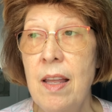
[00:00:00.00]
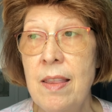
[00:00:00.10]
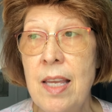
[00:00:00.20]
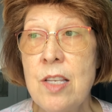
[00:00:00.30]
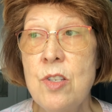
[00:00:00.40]

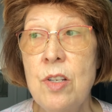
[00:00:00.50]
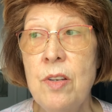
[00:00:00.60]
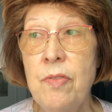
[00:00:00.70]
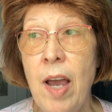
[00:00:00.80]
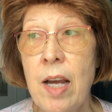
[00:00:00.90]
These two
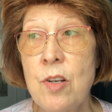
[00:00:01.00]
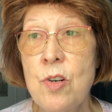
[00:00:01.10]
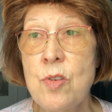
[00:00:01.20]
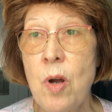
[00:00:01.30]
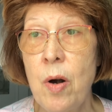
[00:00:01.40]

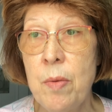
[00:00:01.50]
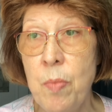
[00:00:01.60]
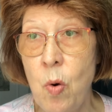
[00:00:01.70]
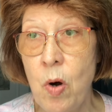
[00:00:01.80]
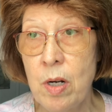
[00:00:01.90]
factors are
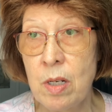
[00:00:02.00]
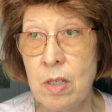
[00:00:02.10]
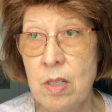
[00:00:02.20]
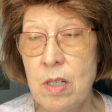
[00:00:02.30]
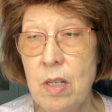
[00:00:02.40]

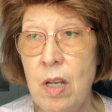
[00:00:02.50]
important.